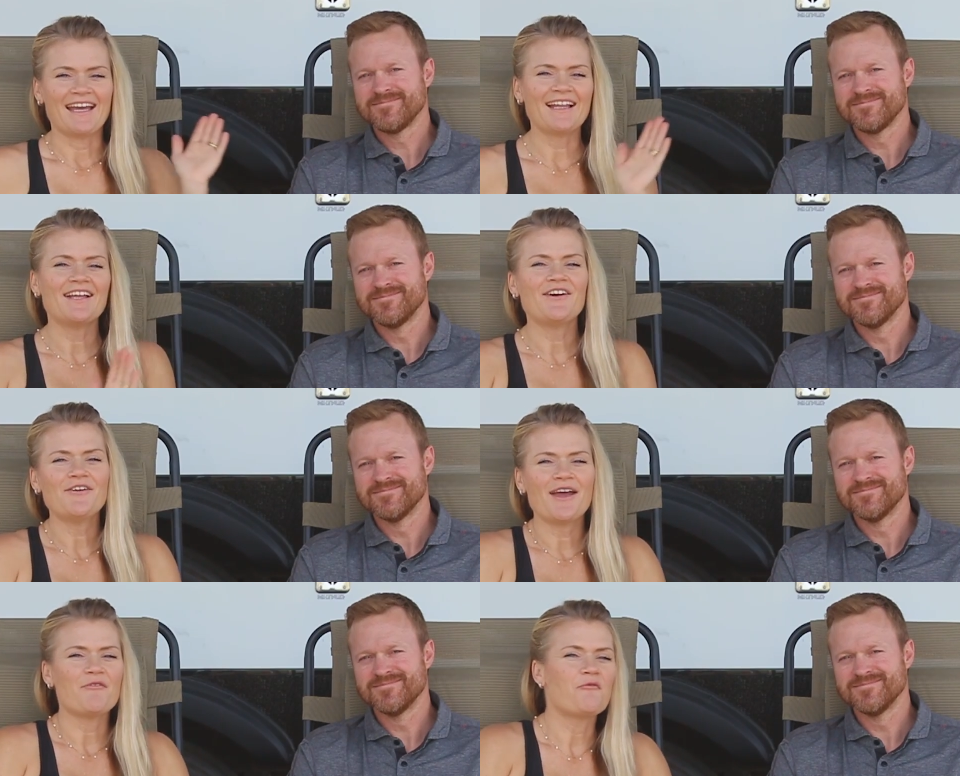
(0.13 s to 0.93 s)

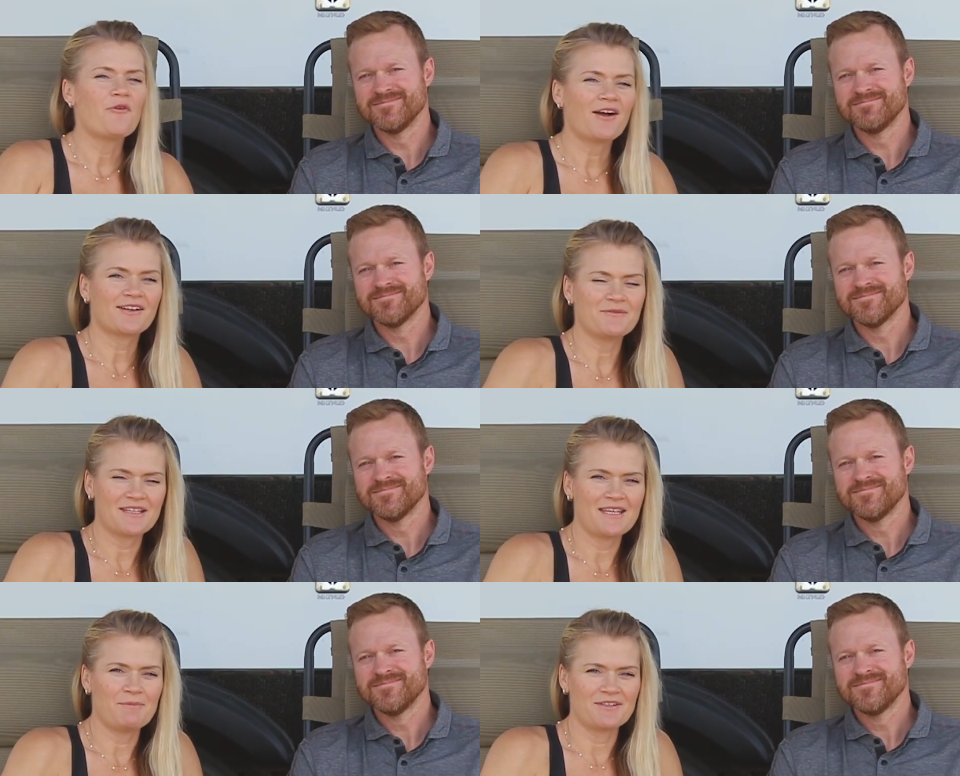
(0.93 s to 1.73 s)
Speaker 1: Hello and welcome to
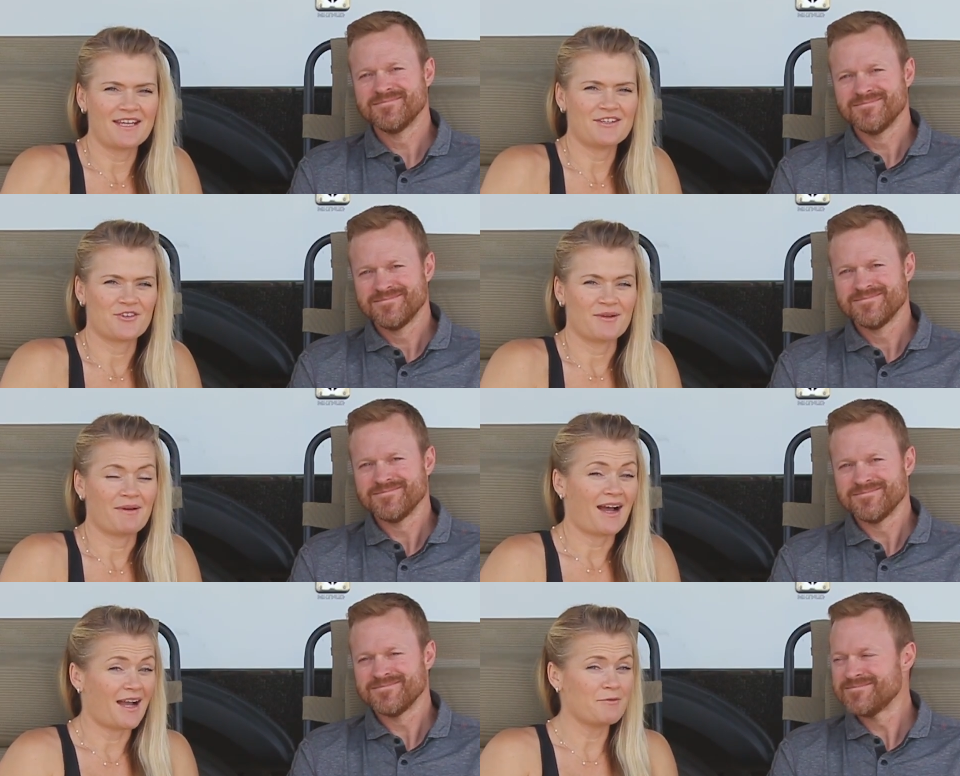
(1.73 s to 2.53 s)
Keep Your Daydream.